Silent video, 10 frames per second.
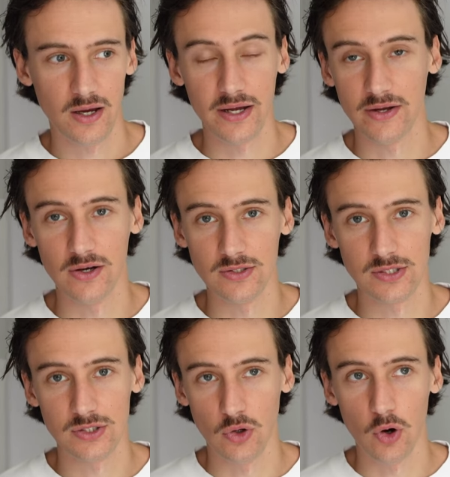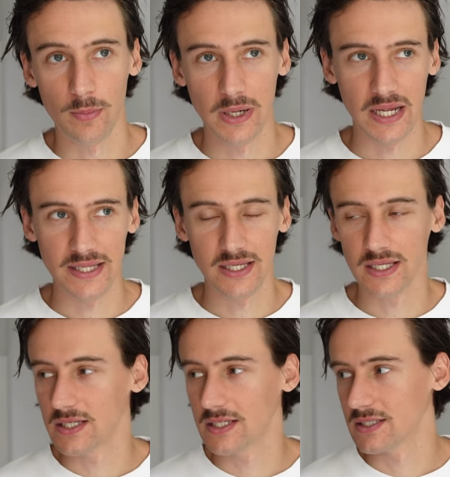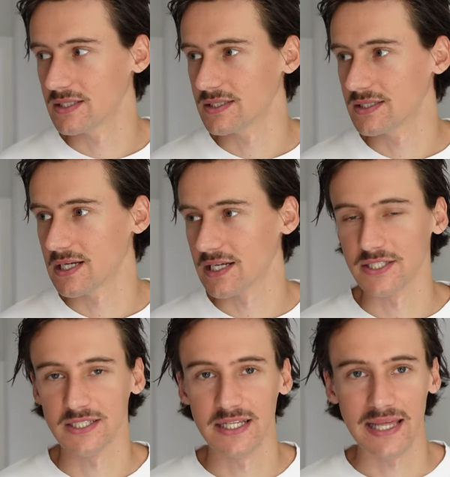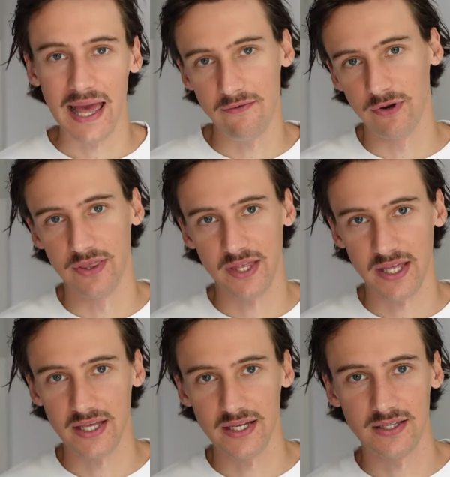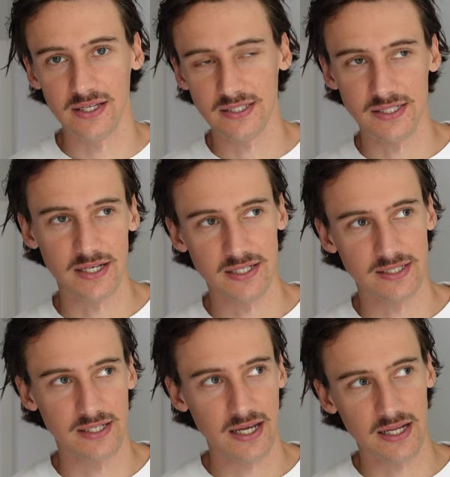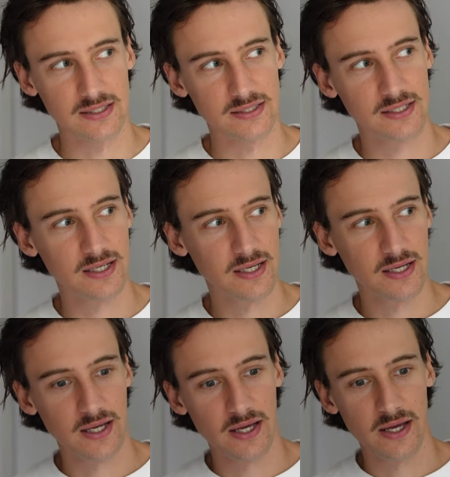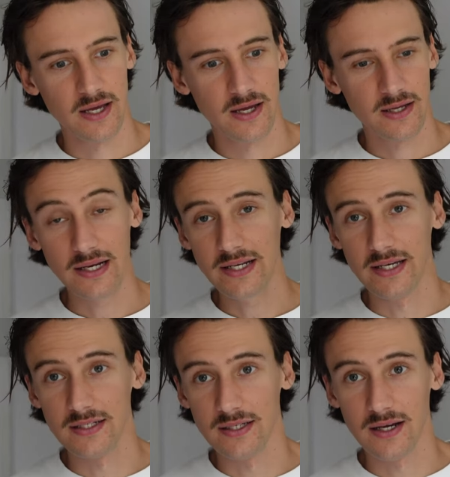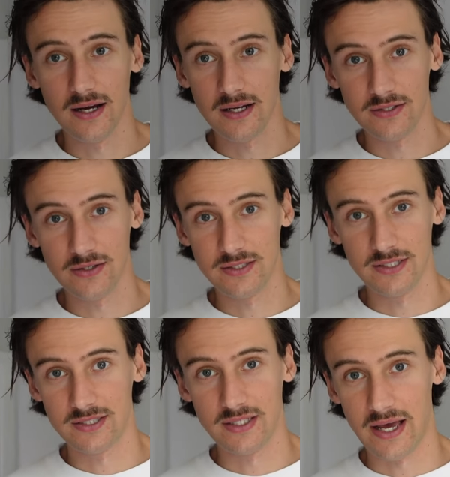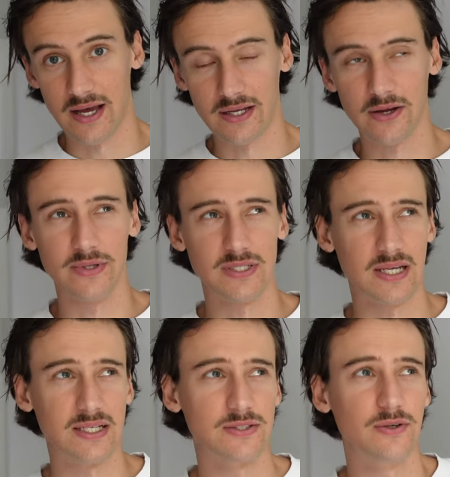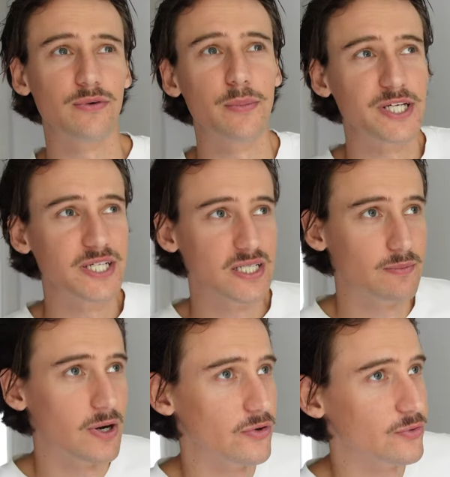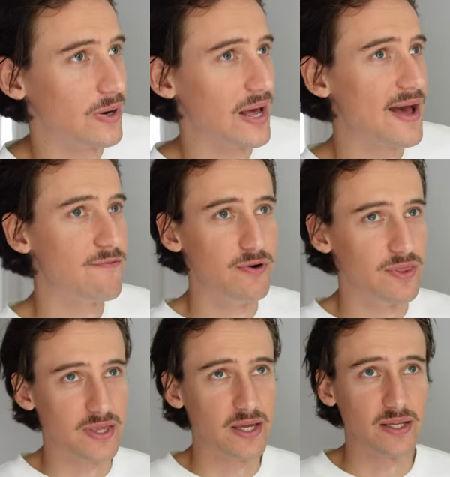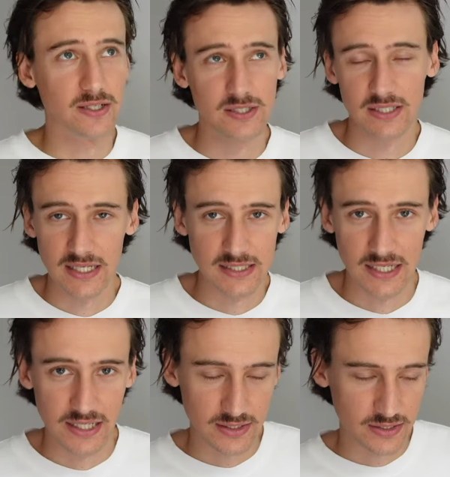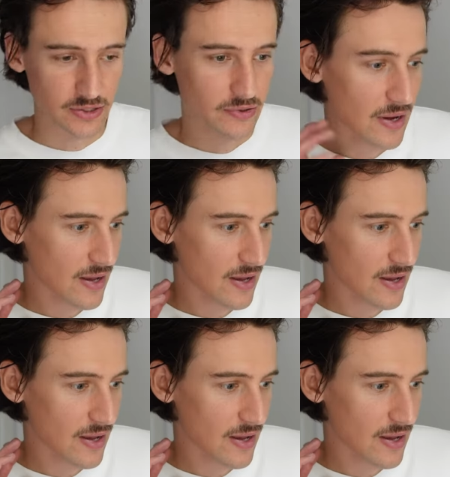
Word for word: I can't stop. Like I just see everything that is dirty and clean it. Uh, I, I just, yeah, I go into like sort of a machine mode where everything just gets cleaned. So